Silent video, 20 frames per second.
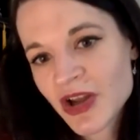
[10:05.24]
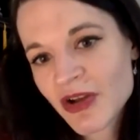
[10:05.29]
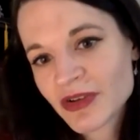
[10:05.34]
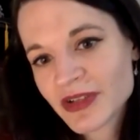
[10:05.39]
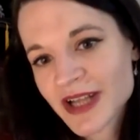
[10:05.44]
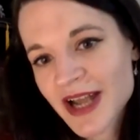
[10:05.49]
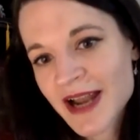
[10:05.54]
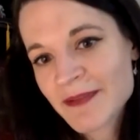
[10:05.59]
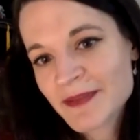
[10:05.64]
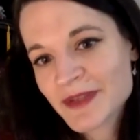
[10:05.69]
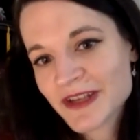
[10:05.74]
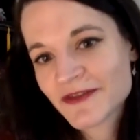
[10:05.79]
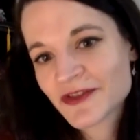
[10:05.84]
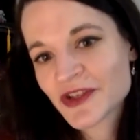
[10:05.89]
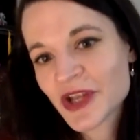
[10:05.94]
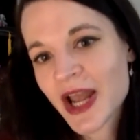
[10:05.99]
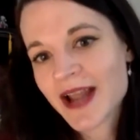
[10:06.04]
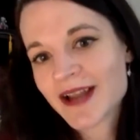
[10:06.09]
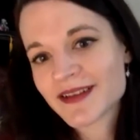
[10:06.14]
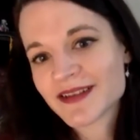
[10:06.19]
types of
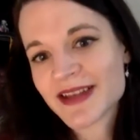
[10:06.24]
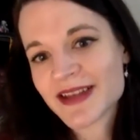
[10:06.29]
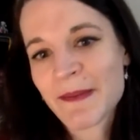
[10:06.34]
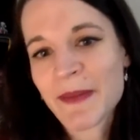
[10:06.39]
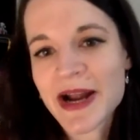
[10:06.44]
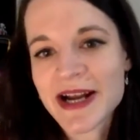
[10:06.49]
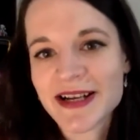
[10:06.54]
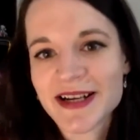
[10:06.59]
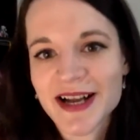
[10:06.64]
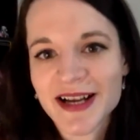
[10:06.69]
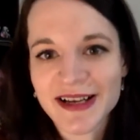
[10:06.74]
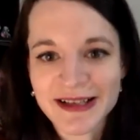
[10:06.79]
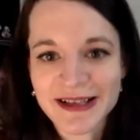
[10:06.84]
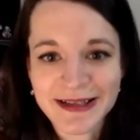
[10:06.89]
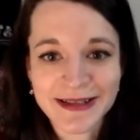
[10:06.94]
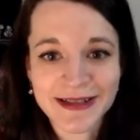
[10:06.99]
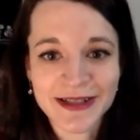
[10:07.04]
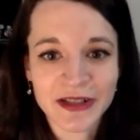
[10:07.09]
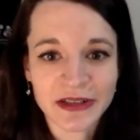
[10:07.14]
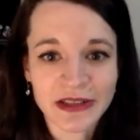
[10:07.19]
science that might not
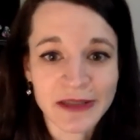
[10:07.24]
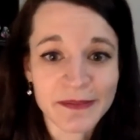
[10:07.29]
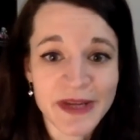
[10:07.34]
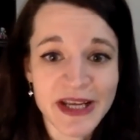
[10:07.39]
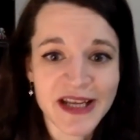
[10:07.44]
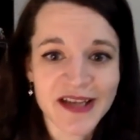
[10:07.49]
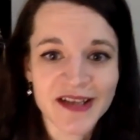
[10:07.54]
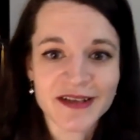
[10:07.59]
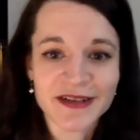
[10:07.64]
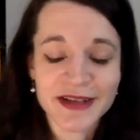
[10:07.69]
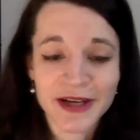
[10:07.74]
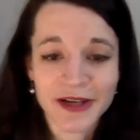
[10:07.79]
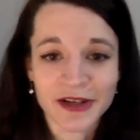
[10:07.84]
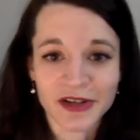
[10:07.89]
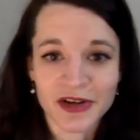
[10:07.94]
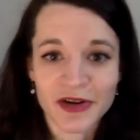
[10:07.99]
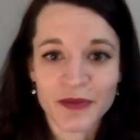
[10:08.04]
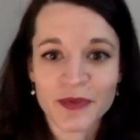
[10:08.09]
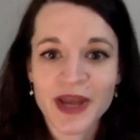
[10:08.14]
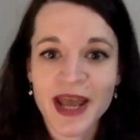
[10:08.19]
necessarily be
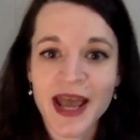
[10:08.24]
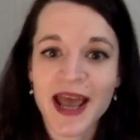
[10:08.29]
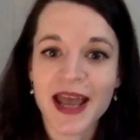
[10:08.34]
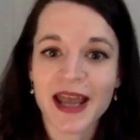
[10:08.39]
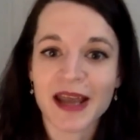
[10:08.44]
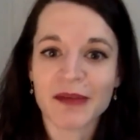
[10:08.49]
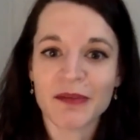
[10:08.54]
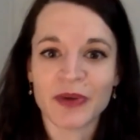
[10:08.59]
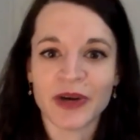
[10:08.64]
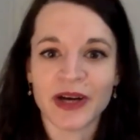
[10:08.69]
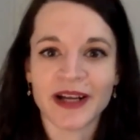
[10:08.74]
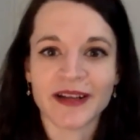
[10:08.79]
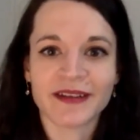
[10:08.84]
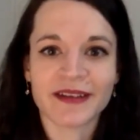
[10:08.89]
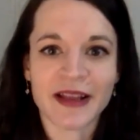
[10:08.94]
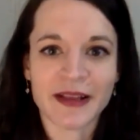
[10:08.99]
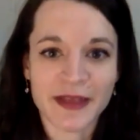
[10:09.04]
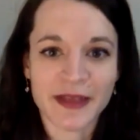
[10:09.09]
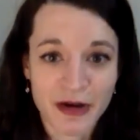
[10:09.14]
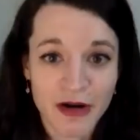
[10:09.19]
considered okay, but
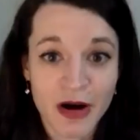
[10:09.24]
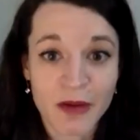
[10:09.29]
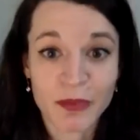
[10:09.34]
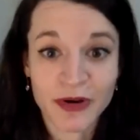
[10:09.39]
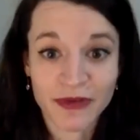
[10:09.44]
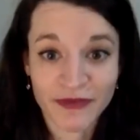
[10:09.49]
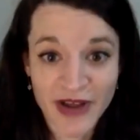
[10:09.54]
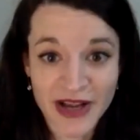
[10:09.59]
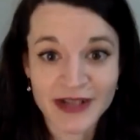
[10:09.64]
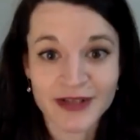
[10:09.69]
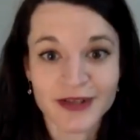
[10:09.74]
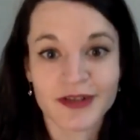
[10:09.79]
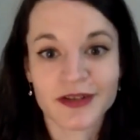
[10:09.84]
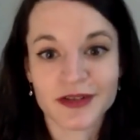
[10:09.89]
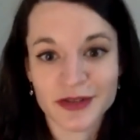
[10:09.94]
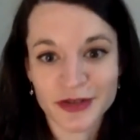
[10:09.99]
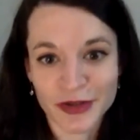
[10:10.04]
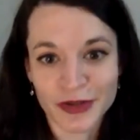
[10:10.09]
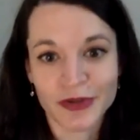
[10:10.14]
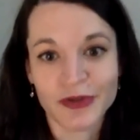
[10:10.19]
that there are
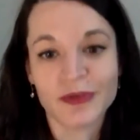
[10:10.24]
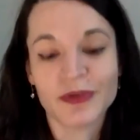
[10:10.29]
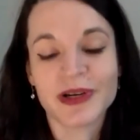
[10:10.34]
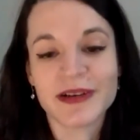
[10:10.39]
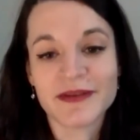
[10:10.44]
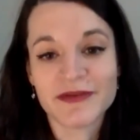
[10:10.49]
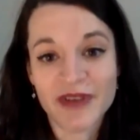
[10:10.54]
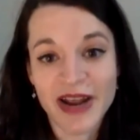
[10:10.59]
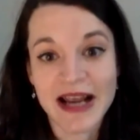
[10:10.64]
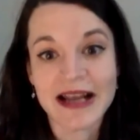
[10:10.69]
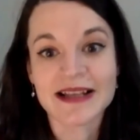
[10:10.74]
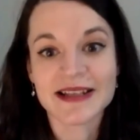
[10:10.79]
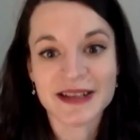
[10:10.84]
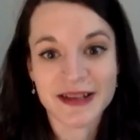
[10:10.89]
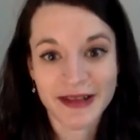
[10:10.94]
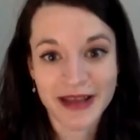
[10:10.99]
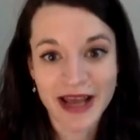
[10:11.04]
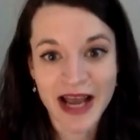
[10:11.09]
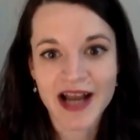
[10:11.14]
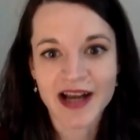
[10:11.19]
professors who advance
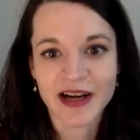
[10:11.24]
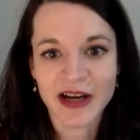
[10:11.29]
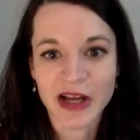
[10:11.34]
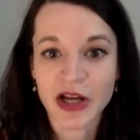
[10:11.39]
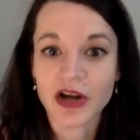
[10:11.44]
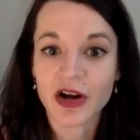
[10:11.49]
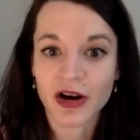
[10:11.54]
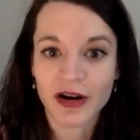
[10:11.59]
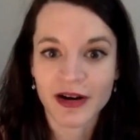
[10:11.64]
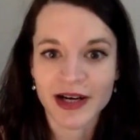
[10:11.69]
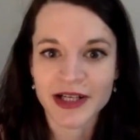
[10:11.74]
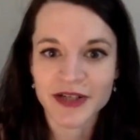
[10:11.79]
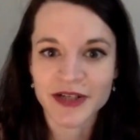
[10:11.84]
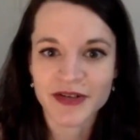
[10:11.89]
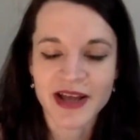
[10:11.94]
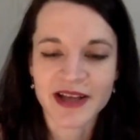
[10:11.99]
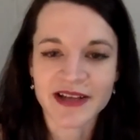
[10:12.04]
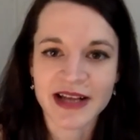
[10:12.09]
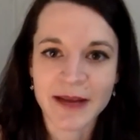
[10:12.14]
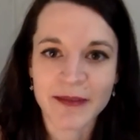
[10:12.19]
that and encourage
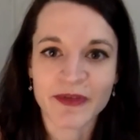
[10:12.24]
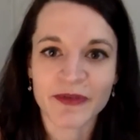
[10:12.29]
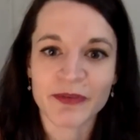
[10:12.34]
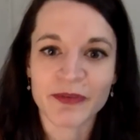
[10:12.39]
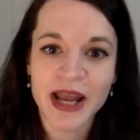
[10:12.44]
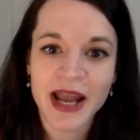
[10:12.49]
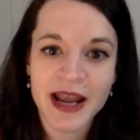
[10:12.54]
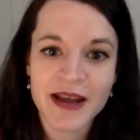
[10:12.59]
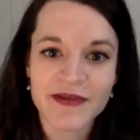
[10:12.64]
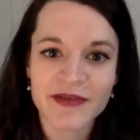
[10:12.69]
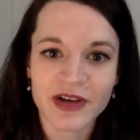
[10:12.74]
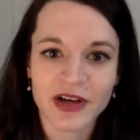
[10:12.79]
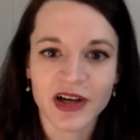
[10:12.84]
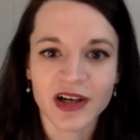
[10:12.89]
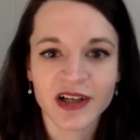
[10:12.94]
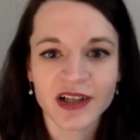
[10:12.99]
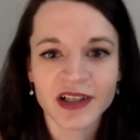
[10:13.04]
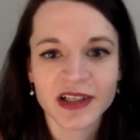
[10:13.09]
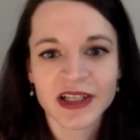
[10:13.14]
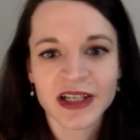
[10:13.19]
that type of behavior,
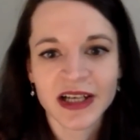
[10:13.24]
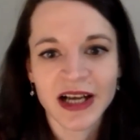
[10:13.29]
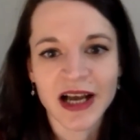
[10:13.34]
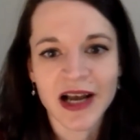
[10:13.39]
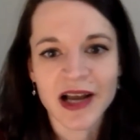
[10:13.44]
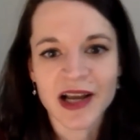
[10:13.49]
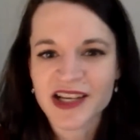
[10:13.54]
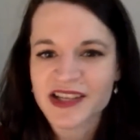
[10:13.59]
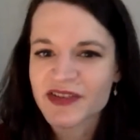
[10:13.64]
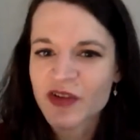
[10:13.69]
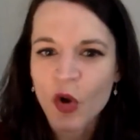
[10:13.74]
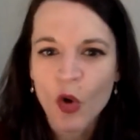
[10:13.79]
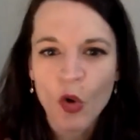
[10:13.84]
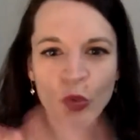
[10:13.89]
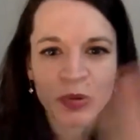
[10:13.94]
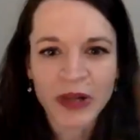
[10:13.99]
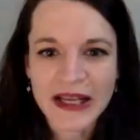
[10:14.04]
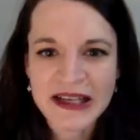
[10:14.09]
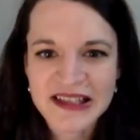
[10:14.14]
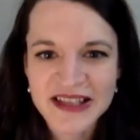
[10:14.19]
because the whole
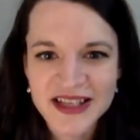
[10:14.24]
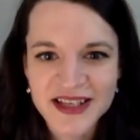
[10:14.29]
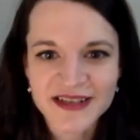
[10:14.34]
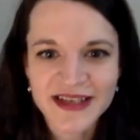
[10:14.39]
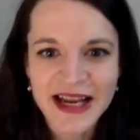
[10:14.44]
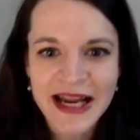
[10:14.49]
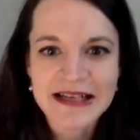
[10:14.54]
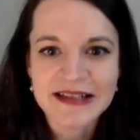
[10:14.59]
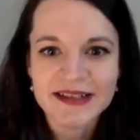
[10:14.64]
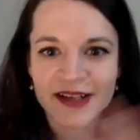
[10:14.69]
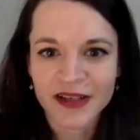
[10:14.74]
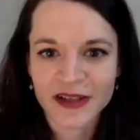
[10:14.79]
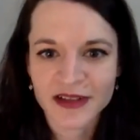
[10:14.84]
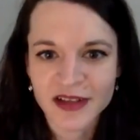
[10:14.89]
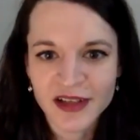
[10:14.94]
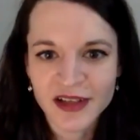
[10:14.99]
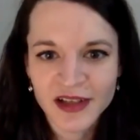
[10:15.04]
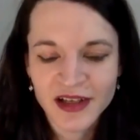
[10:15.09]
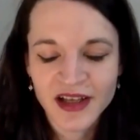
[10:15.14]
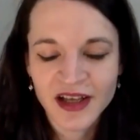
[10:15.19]
place is tainted,
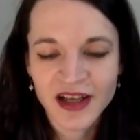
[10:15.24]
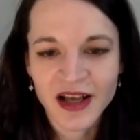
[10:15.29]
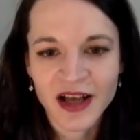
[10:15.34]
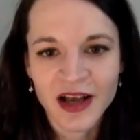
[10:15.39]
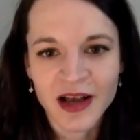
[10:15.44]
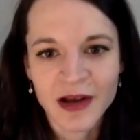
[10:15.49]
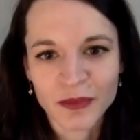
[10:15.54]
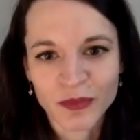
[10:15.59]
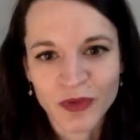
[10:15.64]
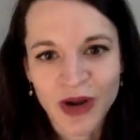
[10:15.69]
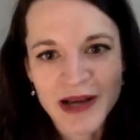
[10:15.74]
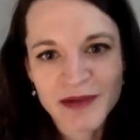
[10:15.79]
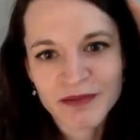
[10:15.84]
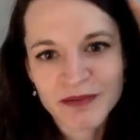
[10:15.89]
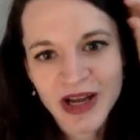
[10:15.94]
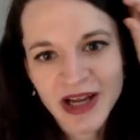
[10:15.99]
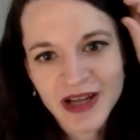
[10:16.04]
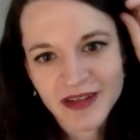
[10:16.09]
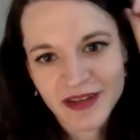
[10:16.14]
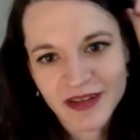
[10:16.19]
right,
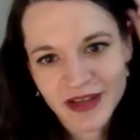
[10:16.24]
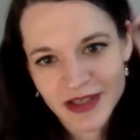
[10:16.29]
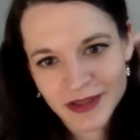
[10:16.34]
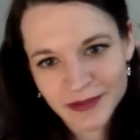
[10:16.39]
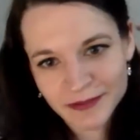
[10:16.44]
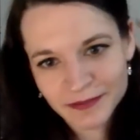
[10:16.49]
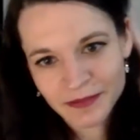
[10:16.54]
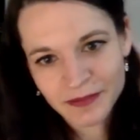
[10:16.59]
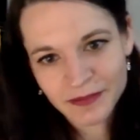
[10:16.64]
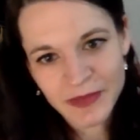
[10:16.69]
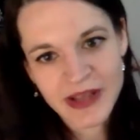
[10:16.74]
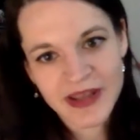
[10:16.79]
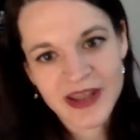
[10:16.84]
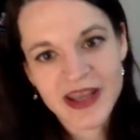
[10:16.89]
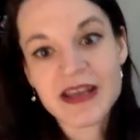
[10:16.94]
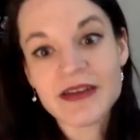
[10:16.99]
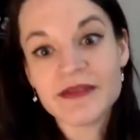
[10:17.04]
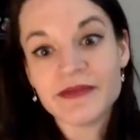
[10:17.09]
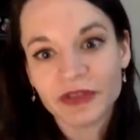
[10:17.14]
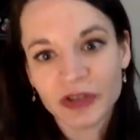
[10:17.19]
by the
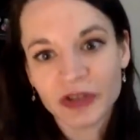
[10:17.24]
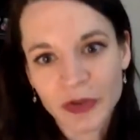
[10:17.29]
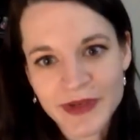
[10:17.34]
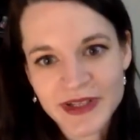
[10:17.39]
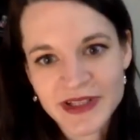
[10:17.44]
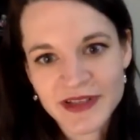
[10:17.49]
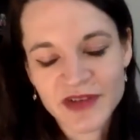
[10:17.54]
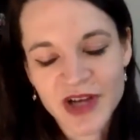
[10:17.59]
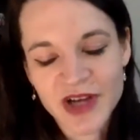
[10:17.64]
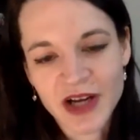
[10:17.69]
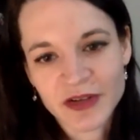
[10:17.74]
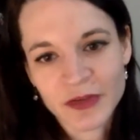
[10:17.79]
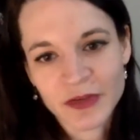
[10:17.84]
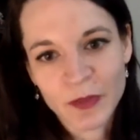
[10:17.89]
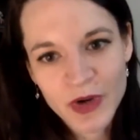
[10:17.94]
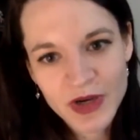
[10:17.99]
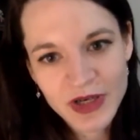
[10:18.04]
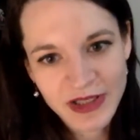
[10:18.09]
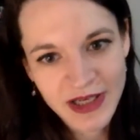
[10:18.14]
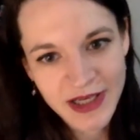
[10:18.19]
influence of Dr.
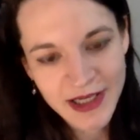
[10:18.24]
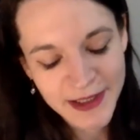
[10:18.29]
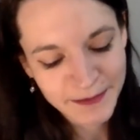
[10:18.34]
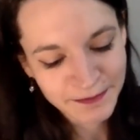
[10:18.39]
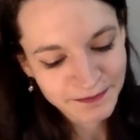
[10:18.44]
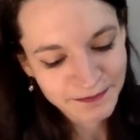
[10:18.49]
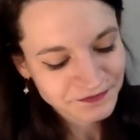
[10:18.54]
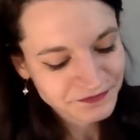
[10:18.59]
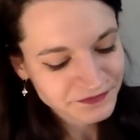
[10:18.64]
Mordenheim.